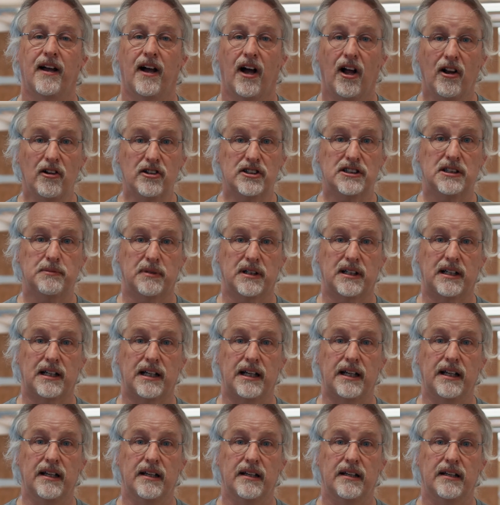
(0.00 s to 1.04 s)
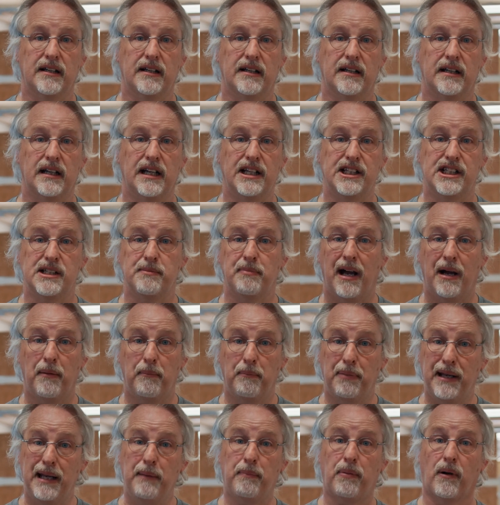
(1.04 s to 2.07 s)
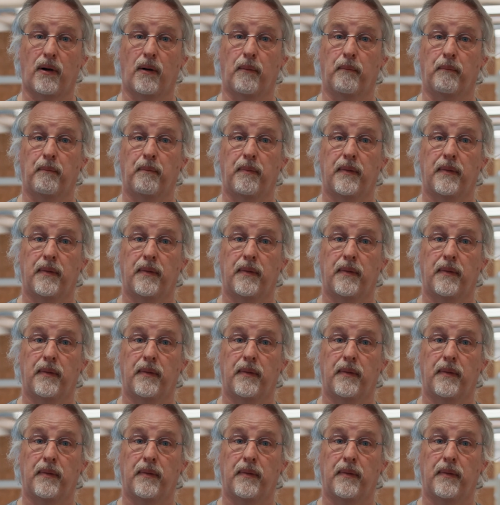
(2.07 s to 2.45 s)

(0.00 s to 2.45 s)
Ultimately, it's about people.